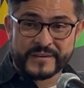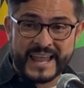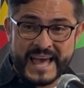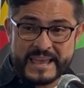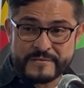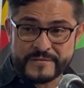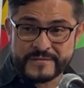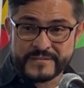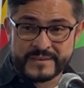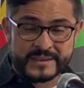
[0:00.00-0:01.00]
of life.
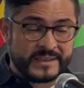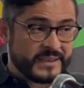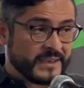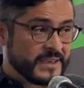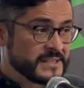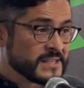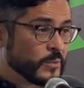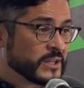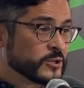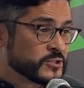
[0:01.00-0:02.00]

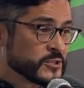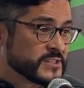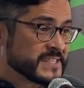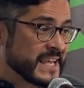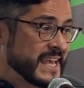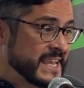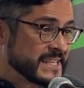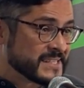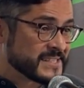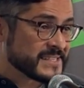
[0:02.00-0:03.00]
He's the one who
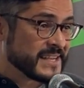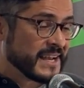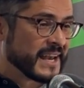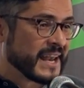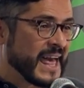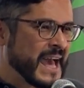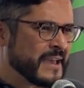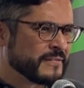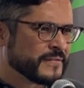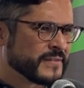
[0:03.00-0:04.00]
sustains
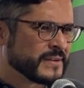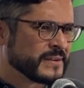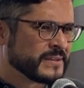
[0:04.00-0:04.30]
life.